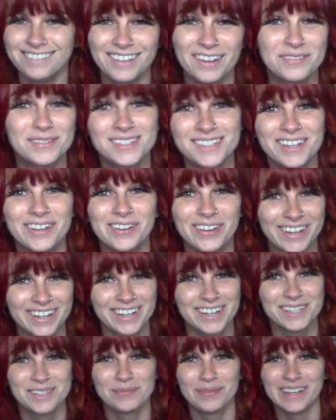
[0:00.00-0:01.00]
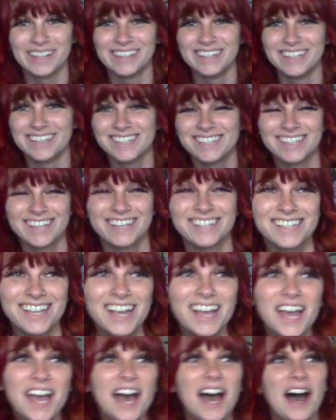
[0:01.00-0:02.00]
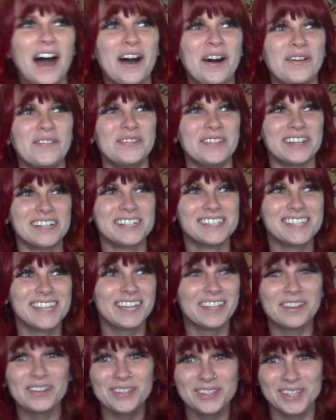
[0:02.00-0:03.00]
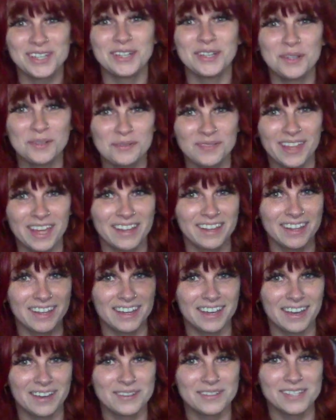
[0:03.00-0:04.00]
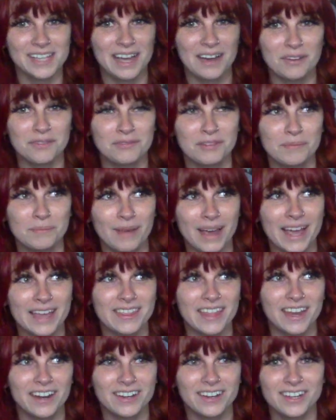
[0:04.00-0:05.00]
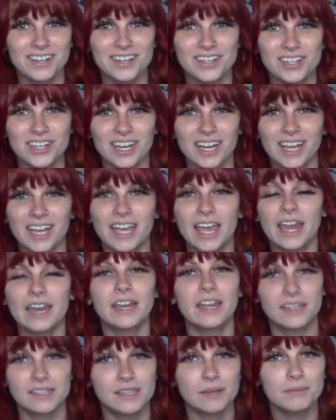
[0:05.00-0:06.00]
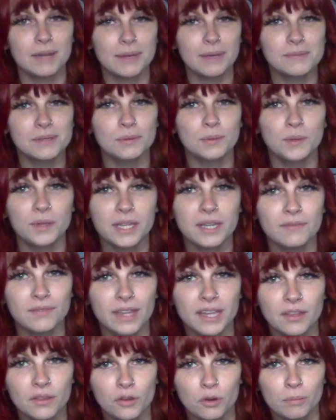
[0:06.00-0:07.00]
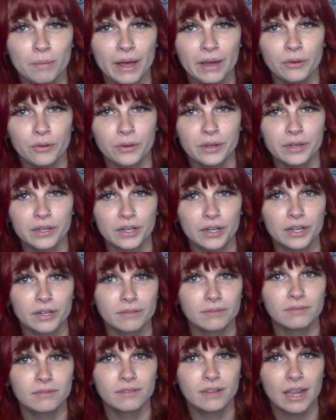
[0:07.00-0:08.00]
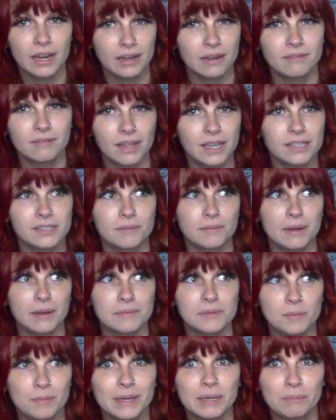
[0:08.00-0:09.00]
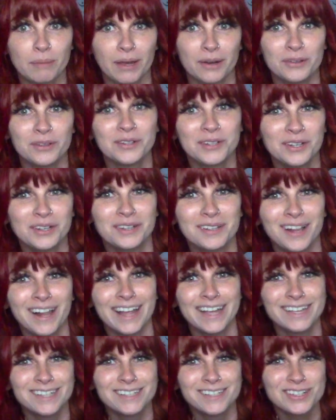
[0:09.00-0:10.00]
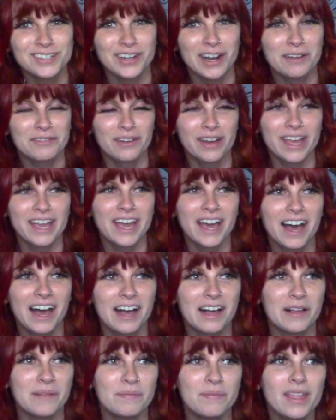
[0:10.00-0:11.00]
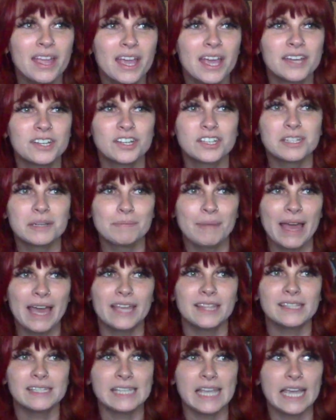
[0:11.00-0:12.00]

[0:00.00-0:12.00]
I'm so good at explaining these things. There's, like, a little tube that, like, goes out from behind the air conditioning, and sometimes it will leave, like, a little puddle in your, and, like, sometimes a big puddle in your client's driveway. Just depends.